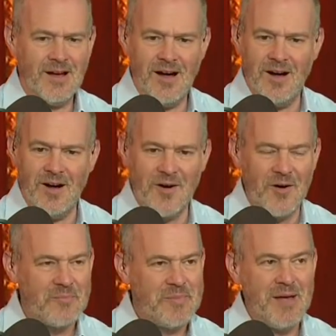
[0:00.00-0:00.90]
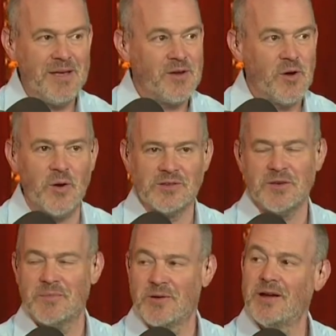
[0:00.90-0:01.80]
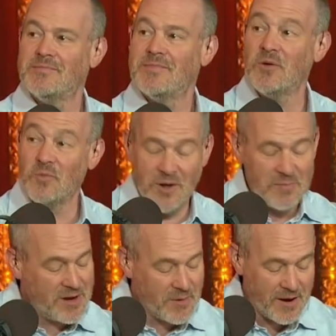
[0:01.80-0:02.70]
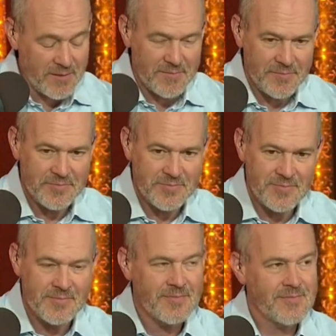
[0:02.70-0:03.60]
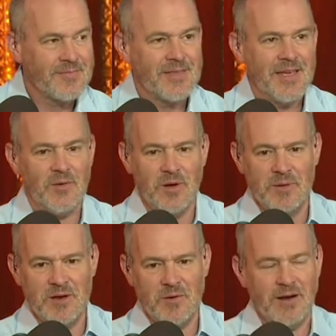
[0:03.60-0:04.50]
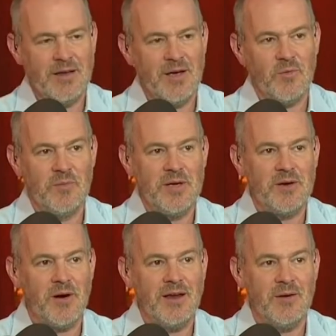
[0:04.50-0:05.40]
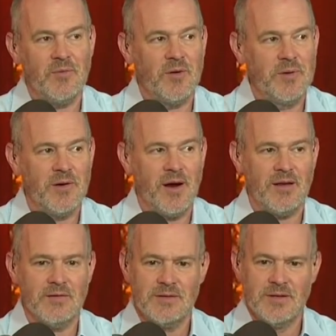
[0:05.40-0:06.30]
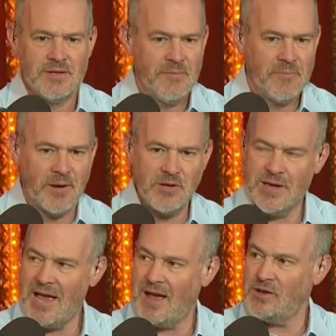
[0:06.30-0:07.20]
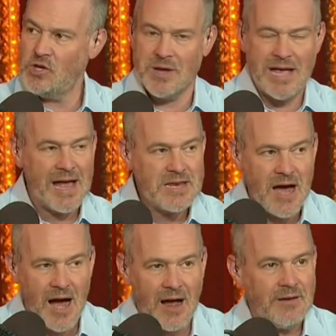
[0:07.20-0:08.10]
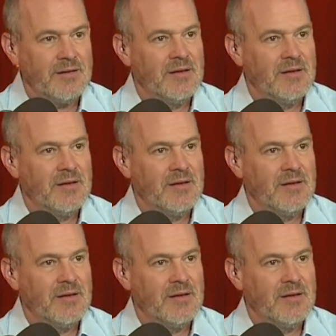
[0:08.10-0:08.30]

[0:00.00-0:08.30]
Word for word: season, baby. No, it's gonna be great. No. It will be great. It's gonna be amazing. It will be great. It will be great. It will be great. But you can't. You cannot